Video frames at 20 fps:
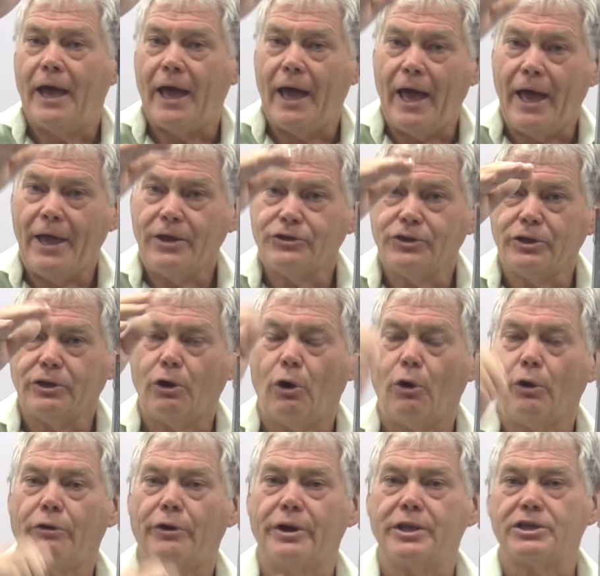As the
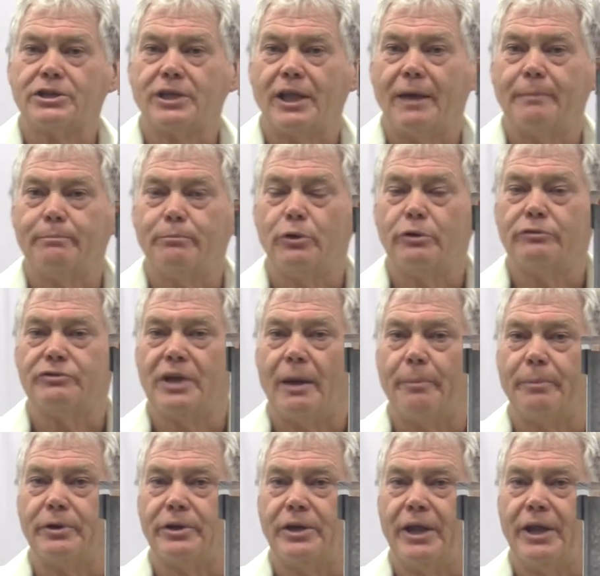concrete slab moves up and